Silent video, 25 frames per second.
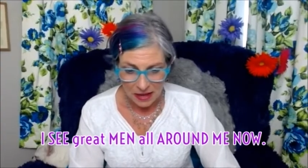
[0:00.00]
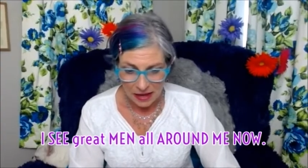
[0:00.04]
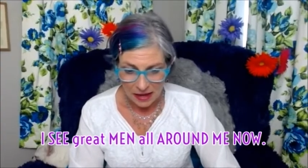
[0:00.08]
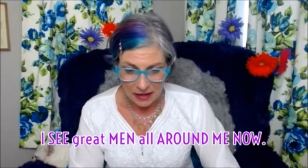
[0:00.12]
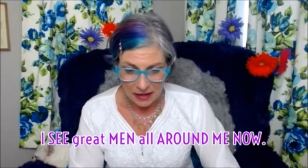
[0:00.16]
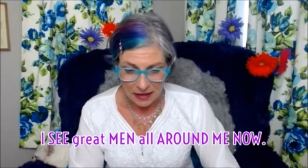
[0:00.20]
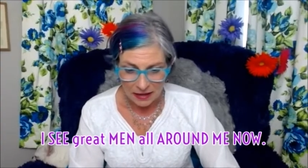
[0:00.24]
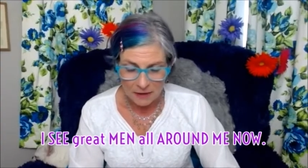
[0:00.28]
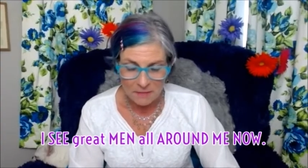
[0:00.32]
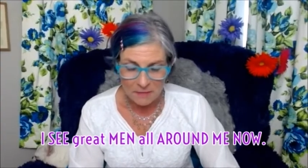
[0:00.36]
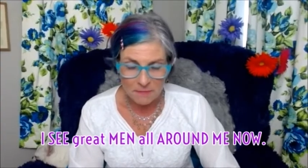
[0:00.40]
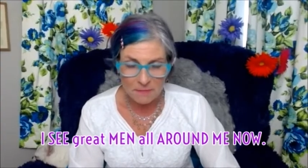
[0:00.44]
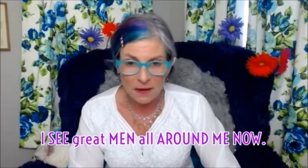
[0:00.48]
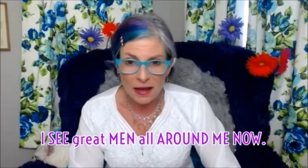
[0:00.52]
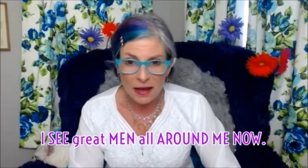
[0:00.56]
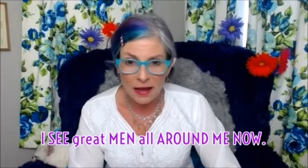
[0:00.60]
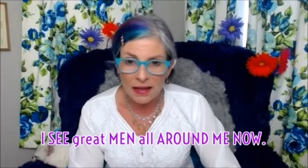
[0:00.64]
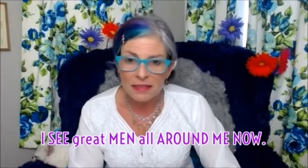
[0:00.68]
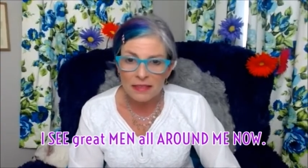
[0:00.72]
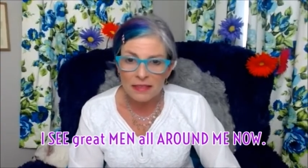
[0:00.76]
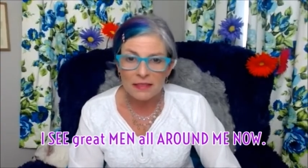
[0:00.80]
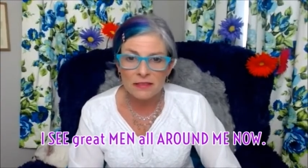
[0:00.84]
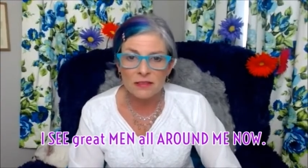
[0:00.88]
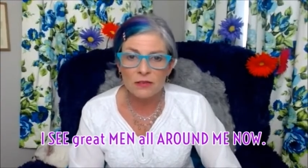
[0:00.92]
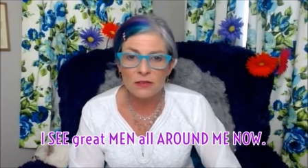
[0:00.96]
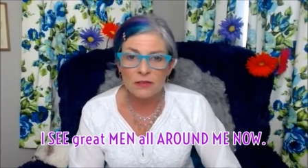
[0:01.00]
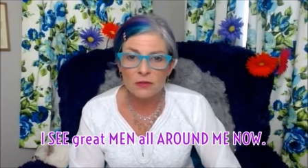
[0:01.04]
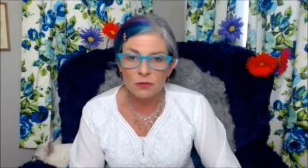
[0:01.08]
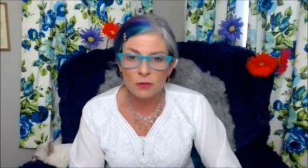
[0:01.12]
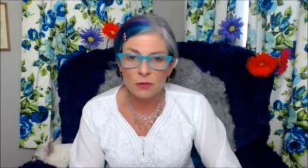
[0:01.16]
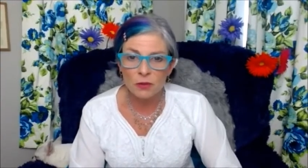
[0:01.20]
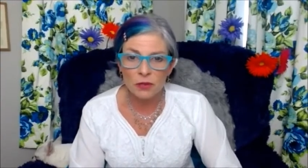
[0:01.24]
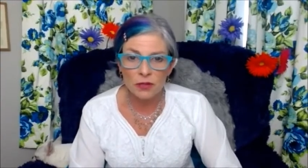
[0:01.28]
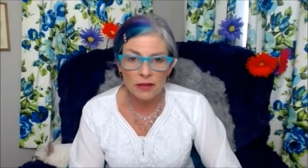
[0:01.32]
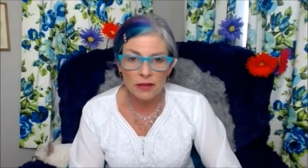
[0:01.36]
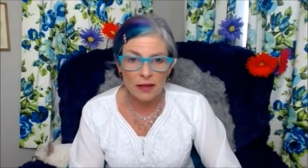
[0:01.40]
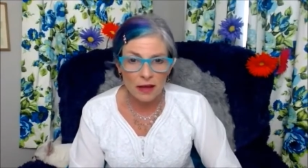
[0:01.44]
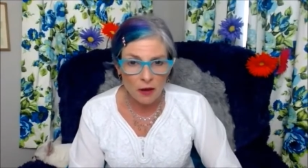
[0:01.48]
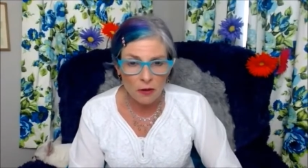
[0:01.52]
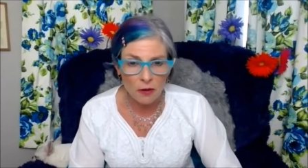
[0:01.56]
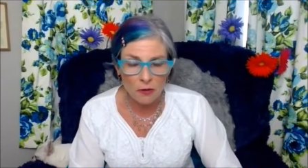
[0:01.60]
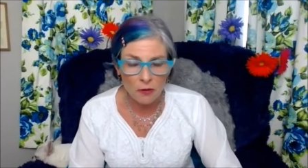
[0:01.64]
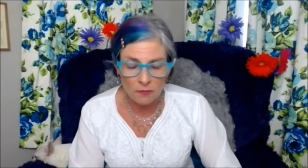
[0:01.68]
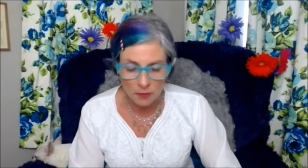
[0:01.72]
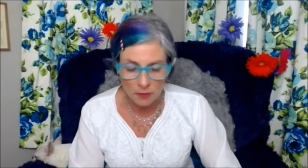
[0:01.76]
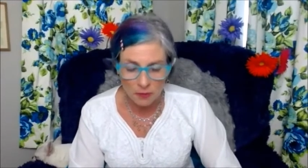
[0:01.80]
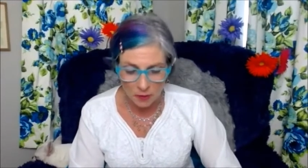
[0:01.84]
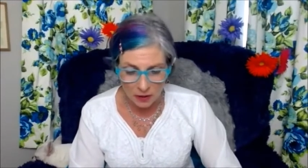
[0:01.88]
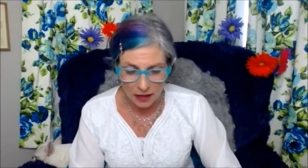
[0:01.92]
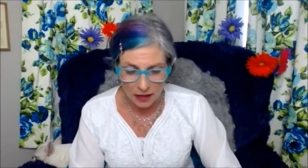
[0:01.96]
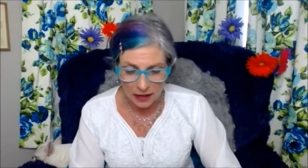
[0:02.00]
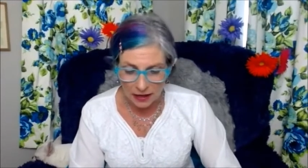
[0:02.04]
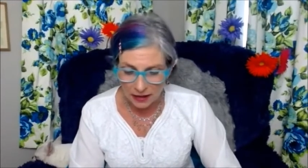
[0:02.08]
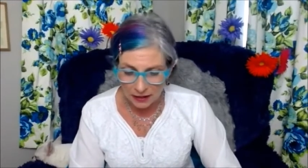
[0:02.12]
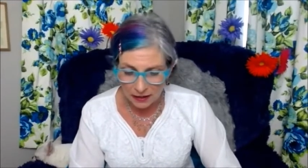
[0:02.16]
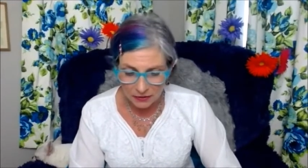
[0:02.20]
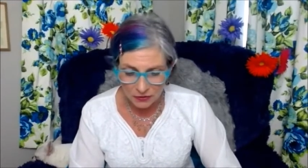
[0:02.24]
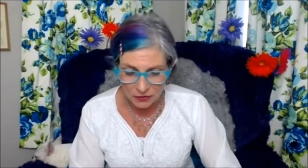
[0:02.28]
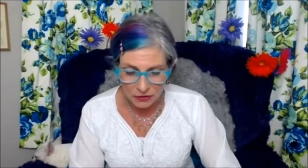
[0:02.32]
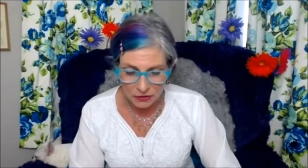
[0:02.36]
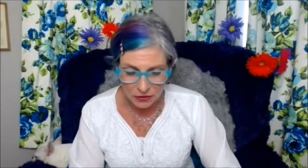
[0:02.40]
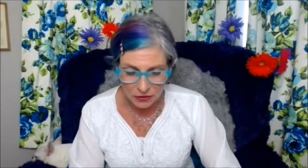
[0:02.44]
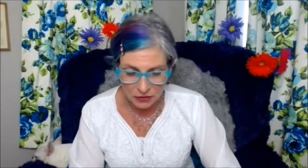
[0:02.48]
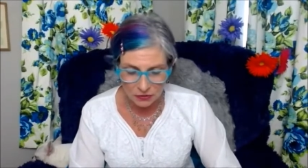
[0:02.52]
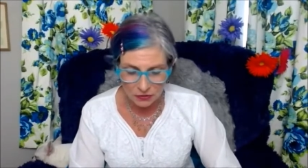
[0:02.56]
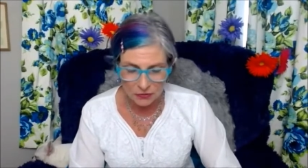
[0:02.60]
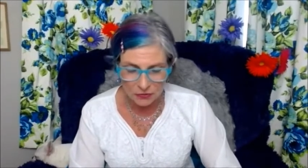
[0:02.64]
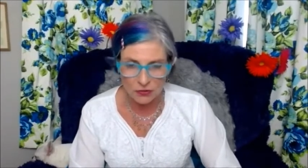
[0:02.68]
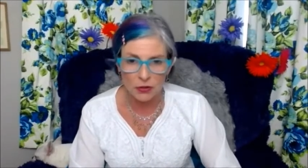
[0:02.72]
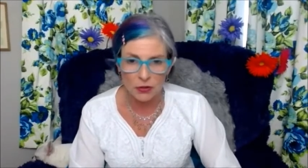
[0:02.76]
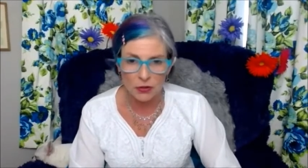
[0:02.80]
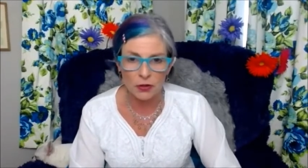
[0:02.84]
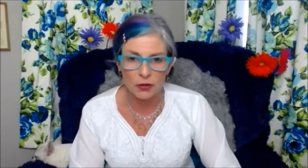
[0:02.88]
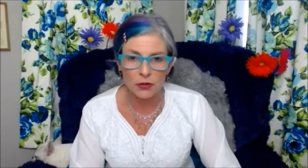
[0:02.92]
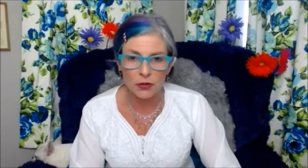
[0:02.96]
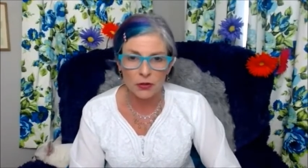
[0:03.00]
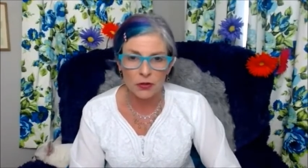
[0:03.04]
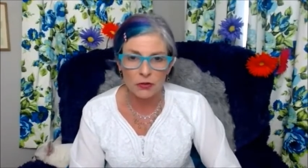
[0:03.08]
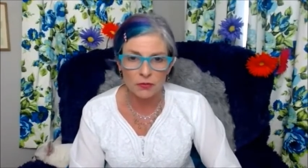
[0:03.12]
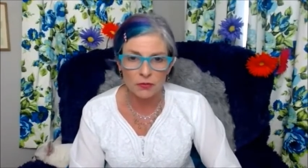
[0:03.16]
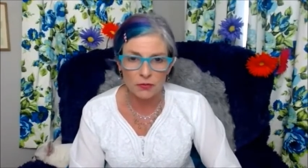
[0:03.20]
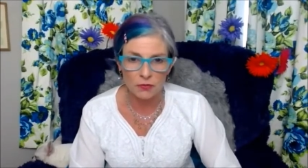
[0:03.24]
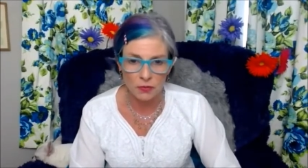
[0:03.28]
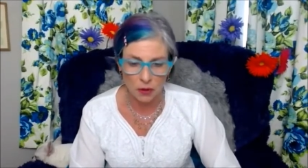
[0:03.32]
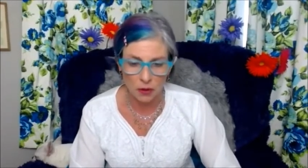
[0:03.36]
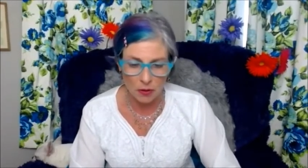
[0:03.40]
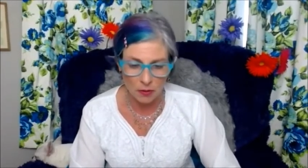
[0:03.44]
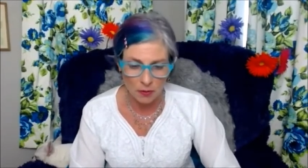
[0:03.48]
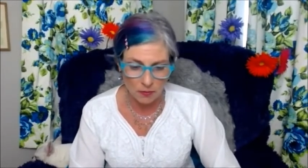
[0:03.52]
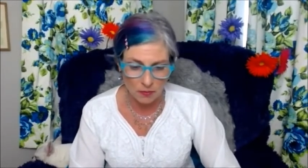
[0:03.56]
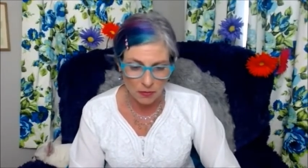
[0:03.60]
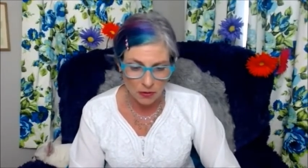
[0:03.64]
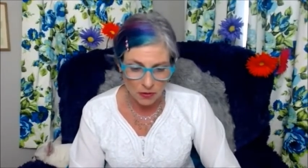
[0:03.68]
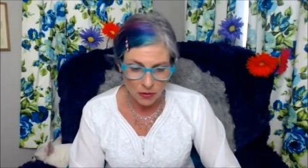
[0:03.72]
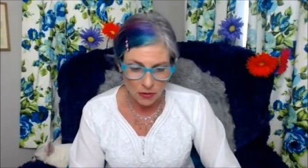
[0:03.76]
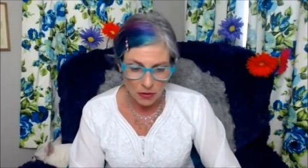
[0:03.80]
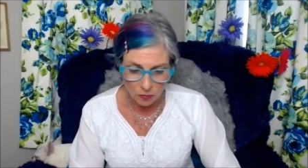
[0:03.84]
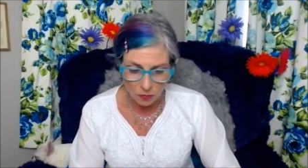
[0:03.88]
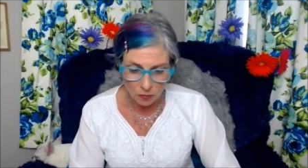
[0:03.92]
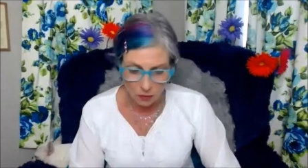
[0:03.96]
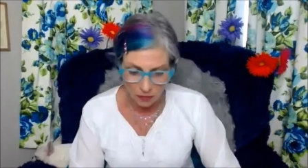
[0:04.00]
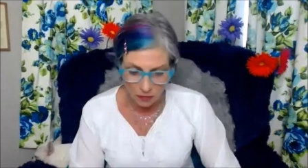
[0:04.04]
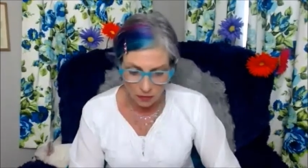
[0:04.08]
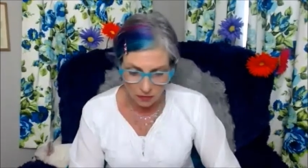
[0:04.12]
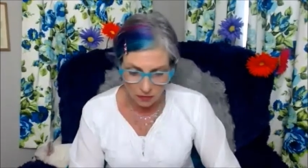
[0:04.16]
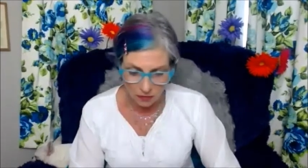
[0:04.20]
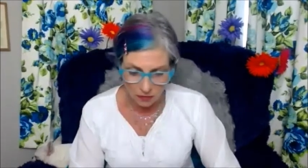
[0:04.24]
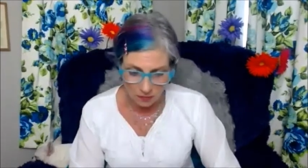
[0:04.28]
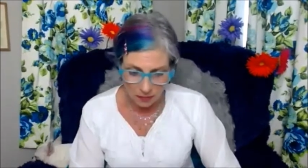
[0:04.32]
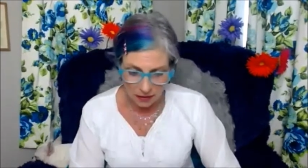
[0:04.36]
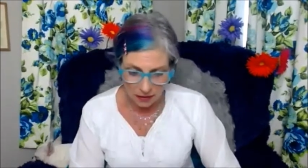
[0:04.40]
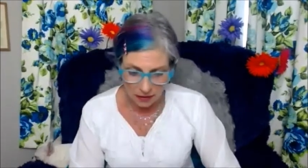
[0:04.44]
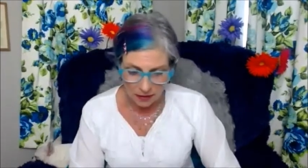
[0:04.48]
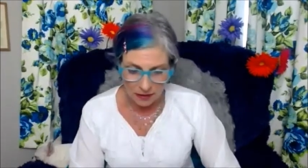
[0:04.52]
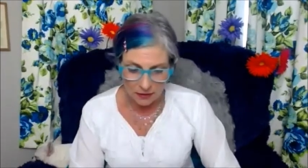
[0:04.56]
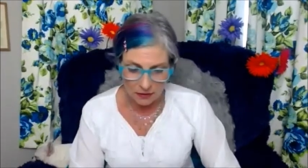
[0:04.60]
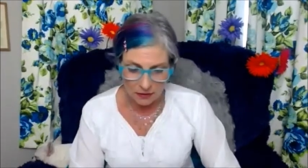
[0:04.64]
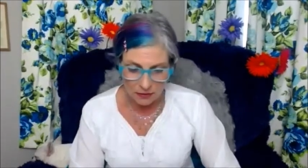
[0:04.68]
And I find this is really helpful. I actually just heard from one of my